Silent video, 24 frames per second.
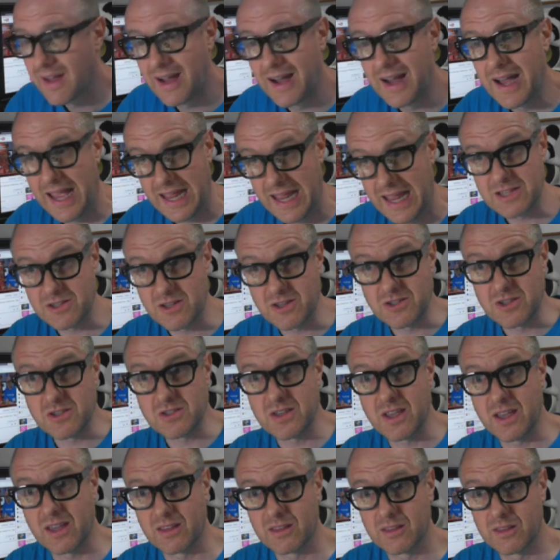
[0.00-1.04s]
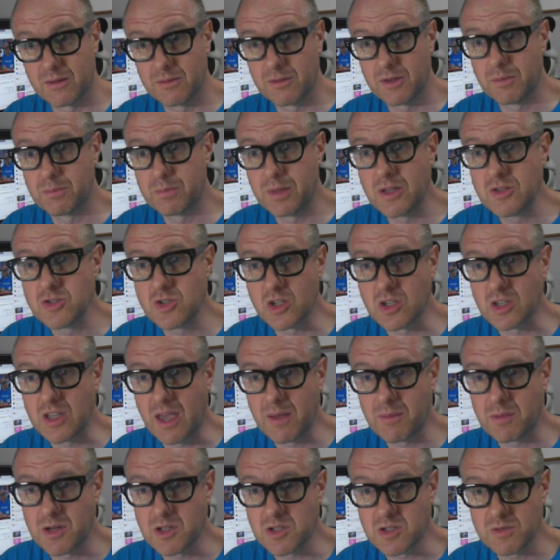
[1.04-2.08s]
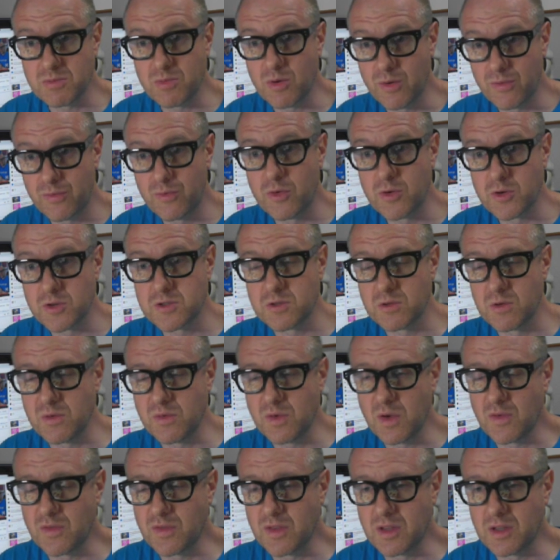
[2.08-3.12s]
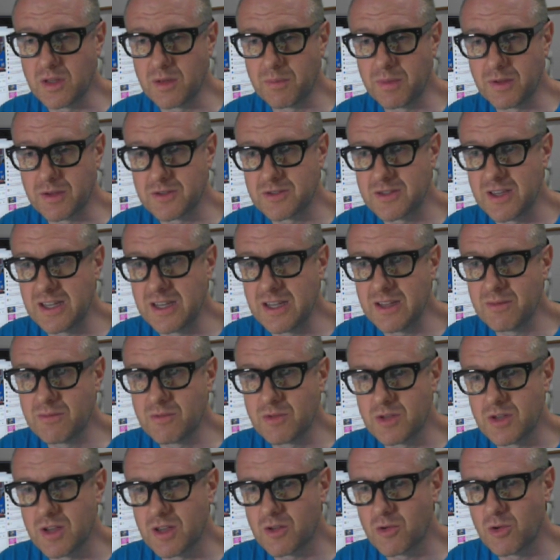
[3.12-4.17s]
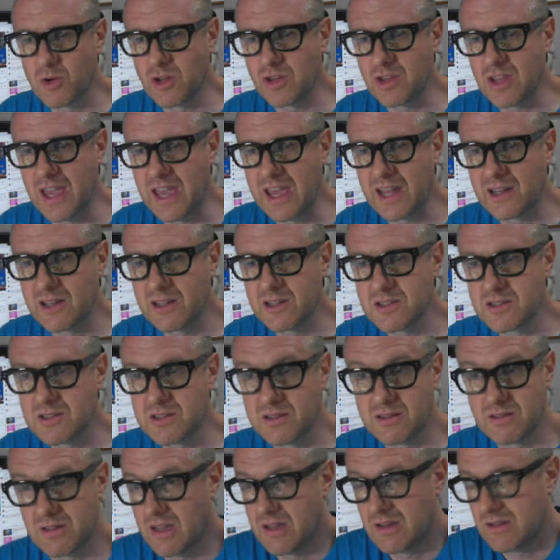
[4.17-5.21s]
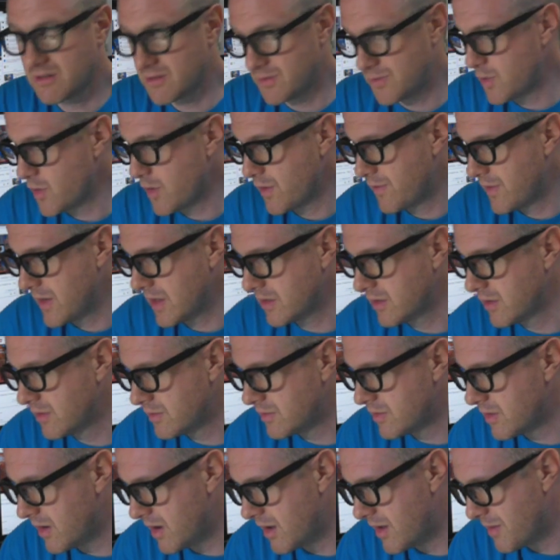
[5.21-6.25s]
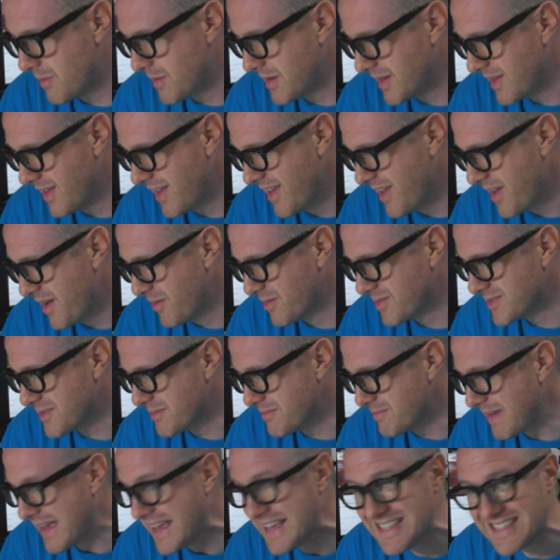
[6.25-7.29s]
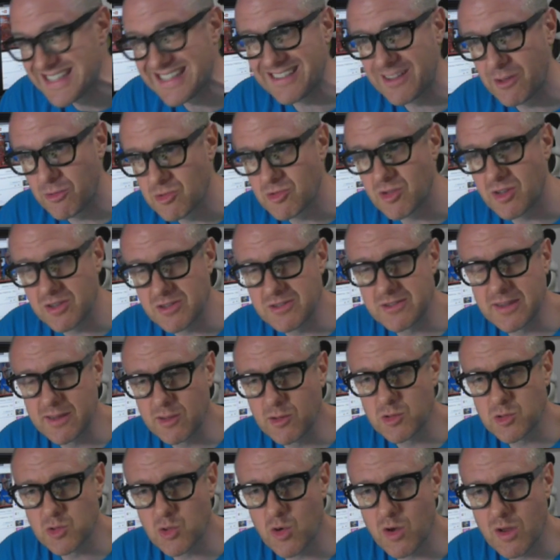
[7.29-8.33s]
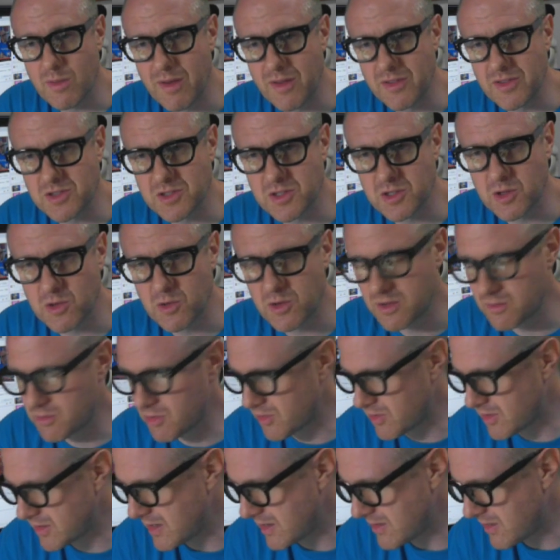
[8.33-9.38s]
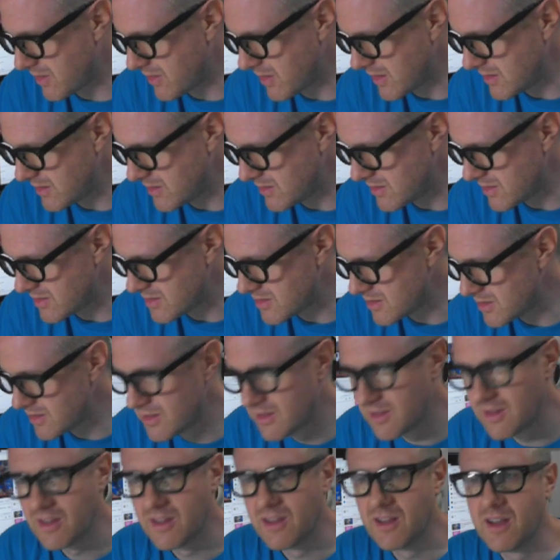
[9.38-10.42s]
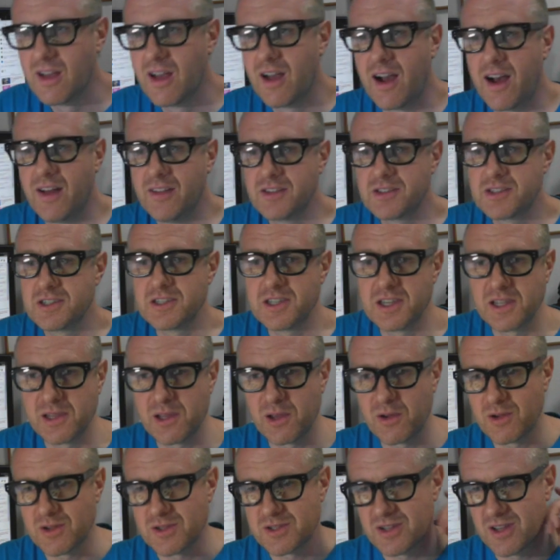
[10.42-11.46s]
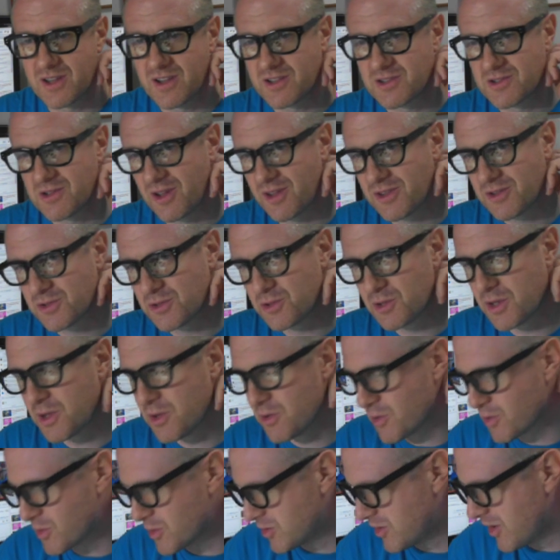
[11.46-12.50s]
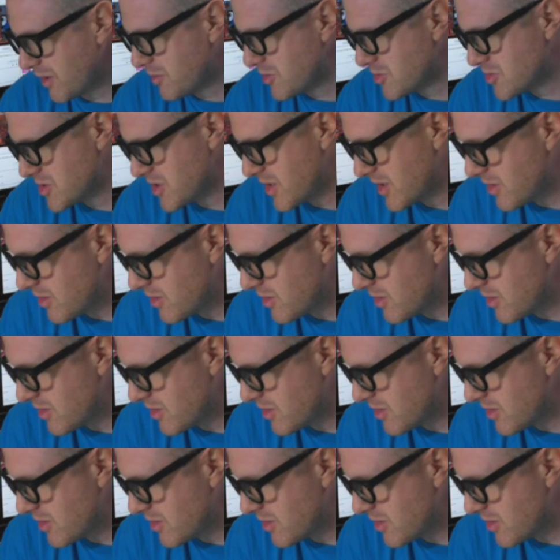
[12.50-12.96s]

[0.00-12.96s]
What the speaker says: And as I was just saying, the plunging cabinet support forced a review of the Olympic Stadium, according to analysts, and it was very effective. I mean, it was amazing. There was not a single story about the security bill the day that they did this. This is hilarious. I saw Hiroko Tabuchi.